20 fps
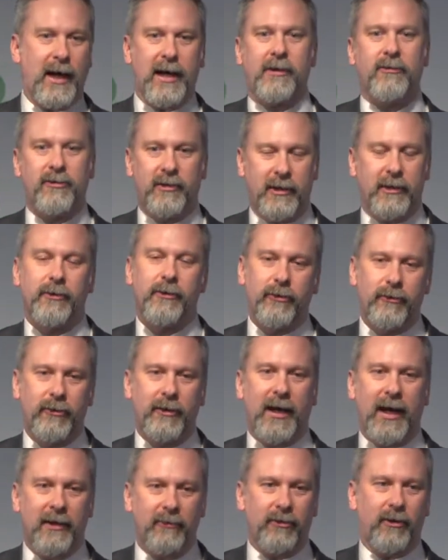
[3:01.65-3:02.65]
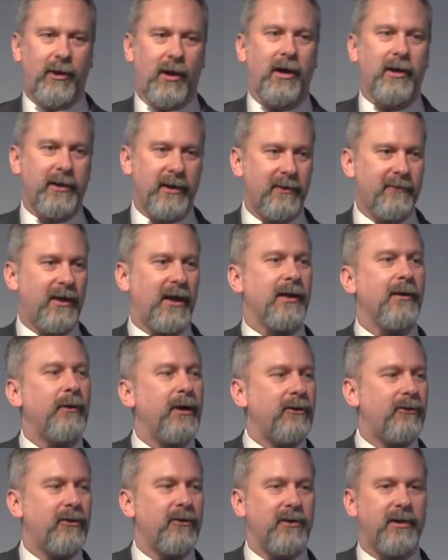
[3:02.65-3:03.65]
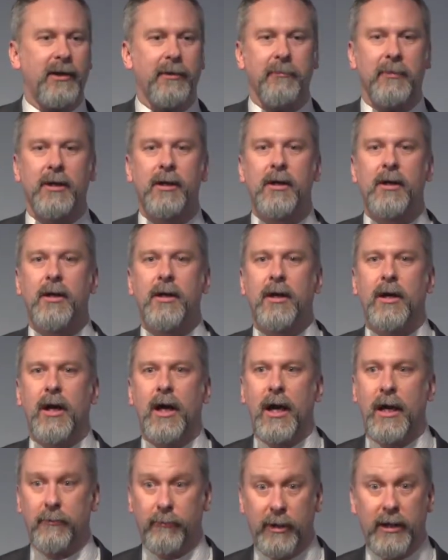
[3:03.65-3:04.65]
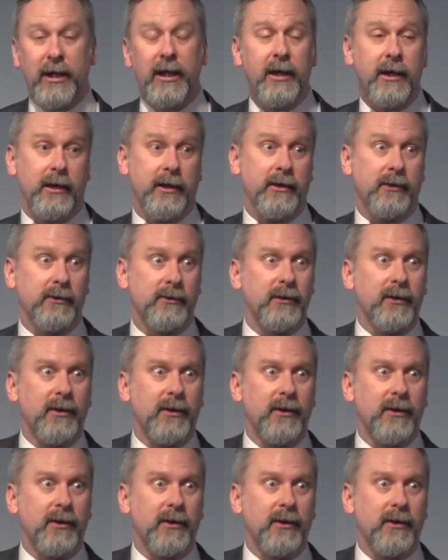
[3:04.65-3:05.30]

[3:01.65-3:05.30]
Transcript: actually understood Agile on the evaluation team, and we needed it.